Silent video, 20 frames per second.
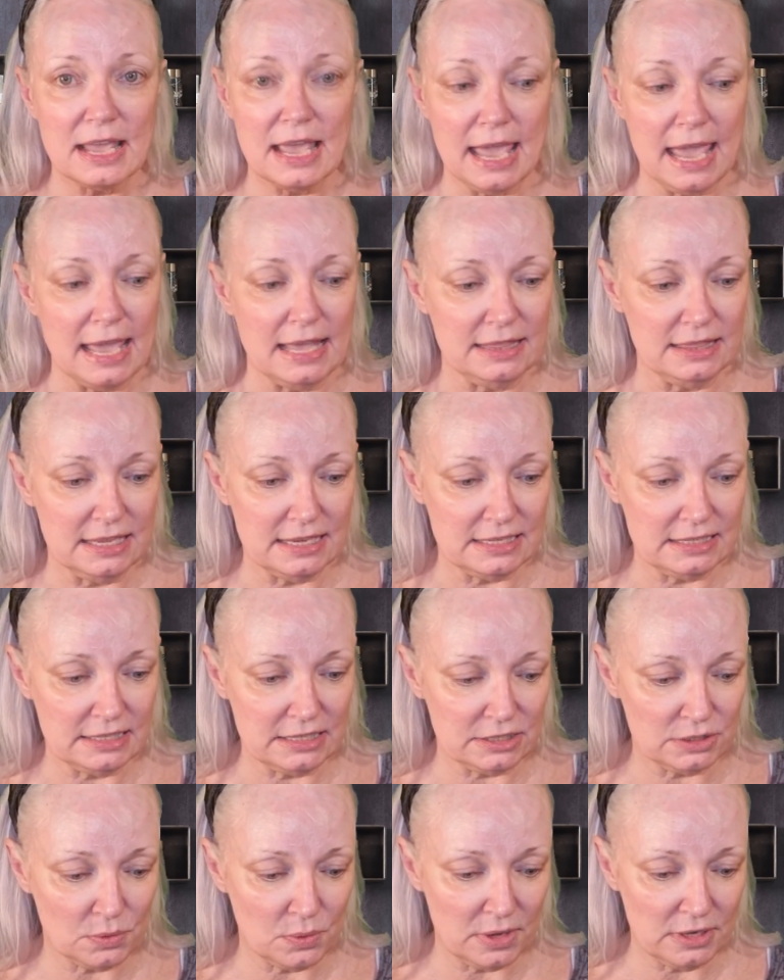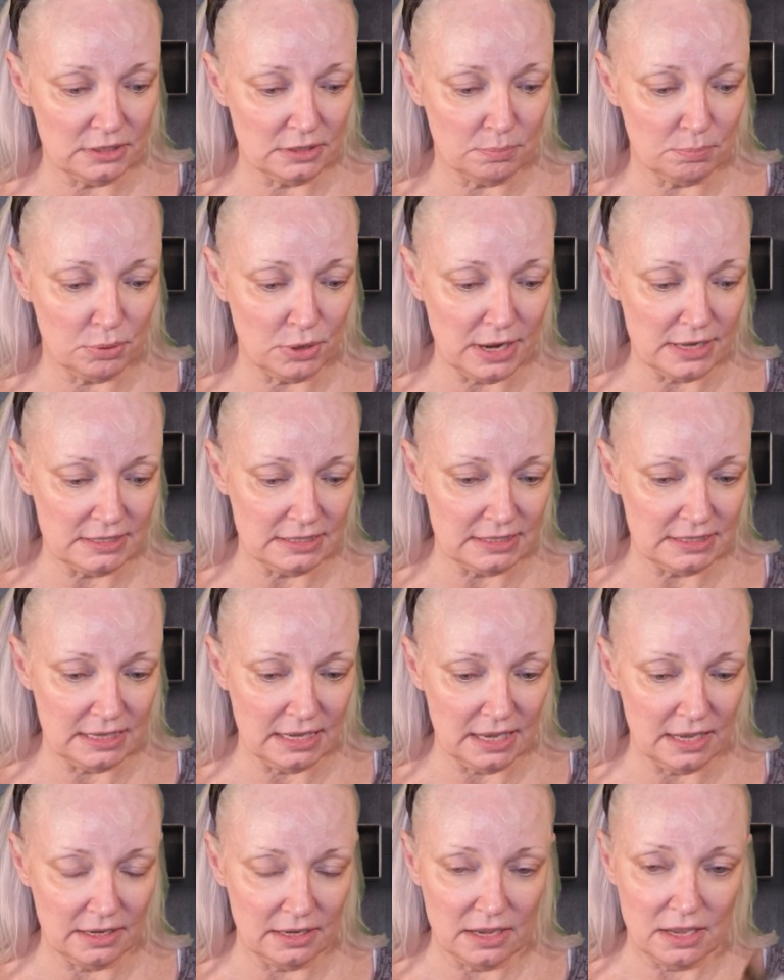and this is going to press
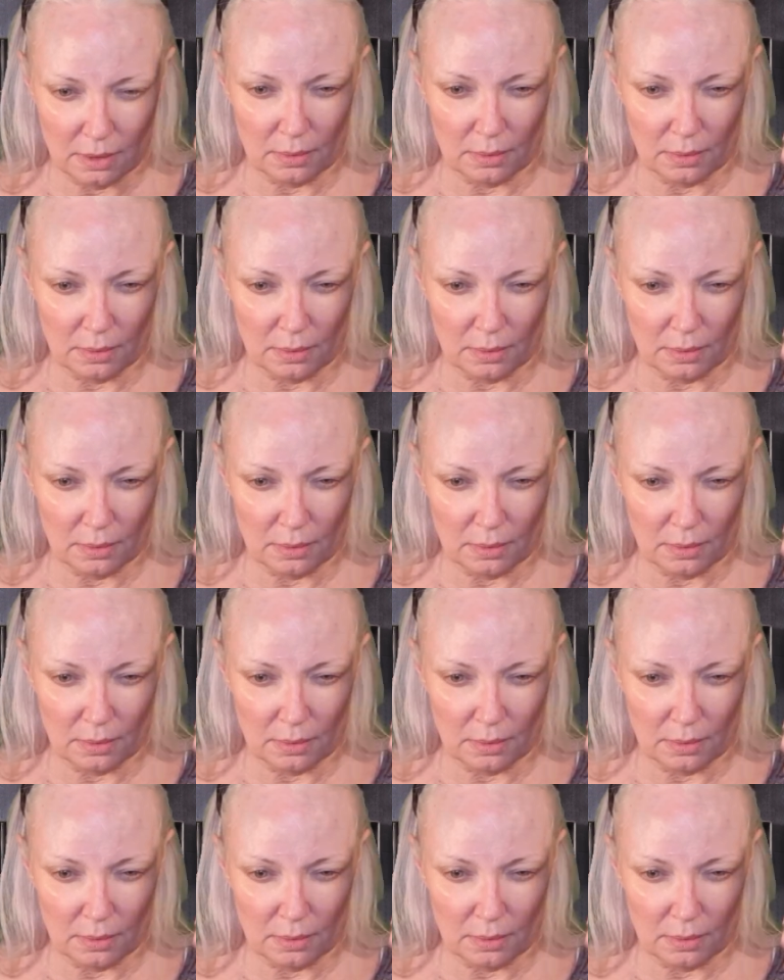in.